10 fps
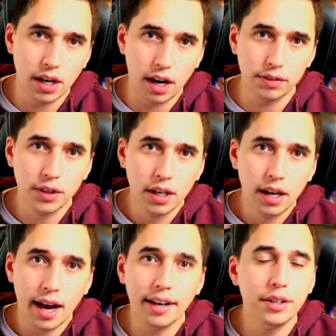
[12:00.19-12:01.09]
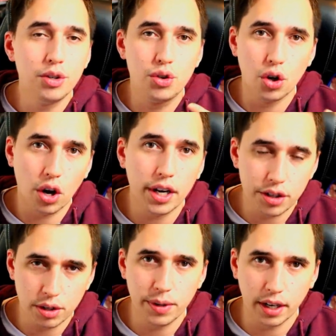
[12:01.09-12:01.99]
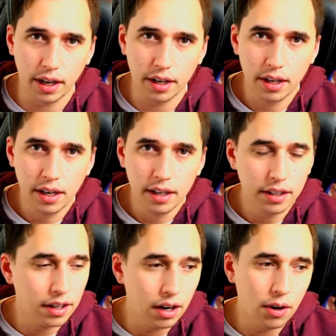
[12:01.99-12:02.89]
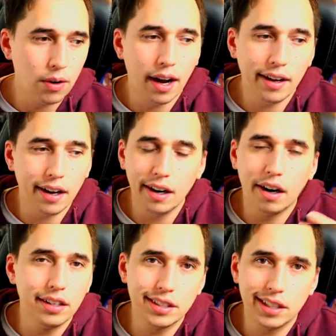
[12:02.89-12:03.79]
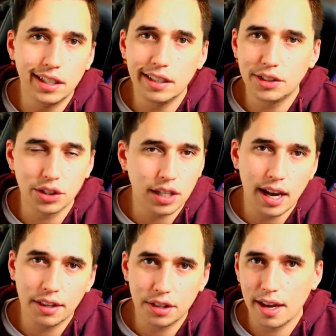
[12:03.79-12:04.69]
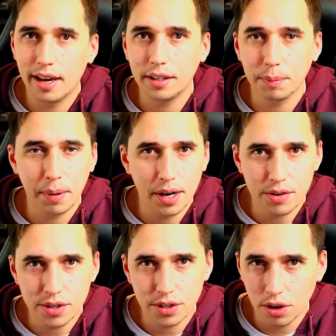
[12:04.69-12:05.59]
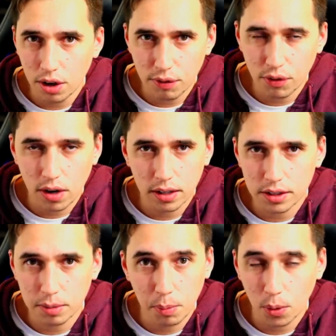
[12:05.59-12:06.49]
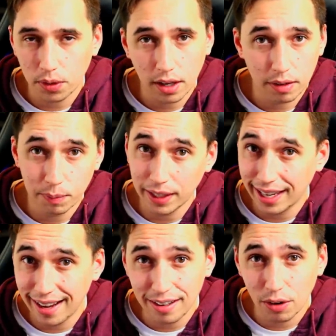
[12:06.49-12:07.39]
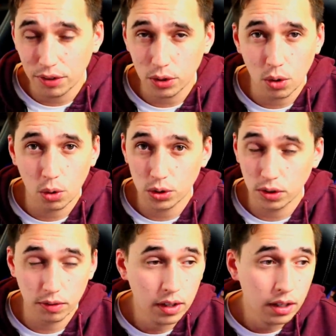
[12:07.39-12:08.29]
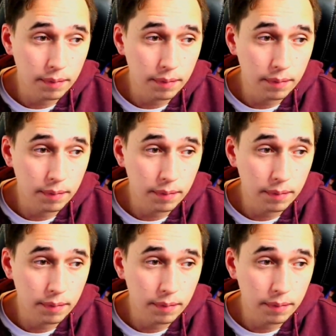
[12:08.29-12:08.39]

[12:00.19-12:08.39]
off and enjoy doing it, you know? And I honestly just can't thank the Patreons enough for all the support that I've been getting over the course of